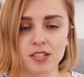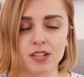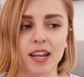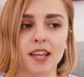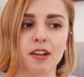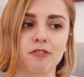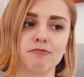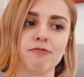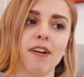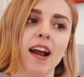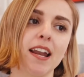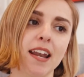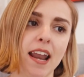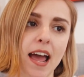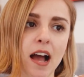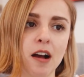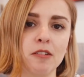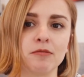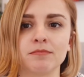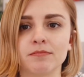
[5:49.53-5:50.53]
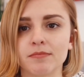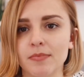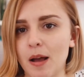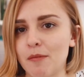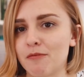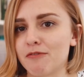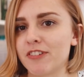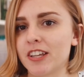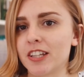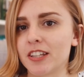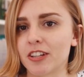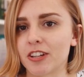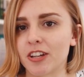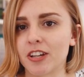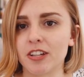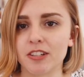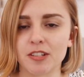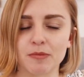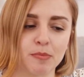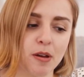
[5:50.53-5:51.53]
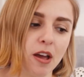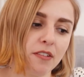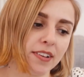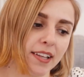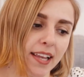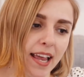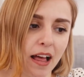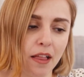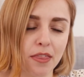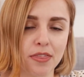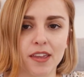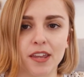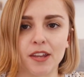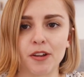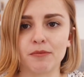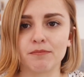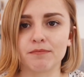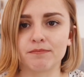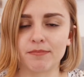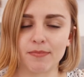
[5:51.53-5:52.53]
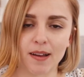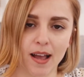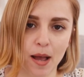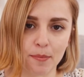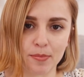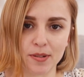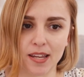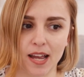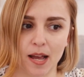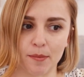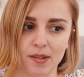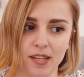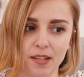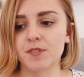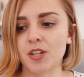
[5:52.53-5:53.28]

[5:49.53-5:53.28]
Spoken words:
So like right now, I'm feeling good, perfectly healthy, happy.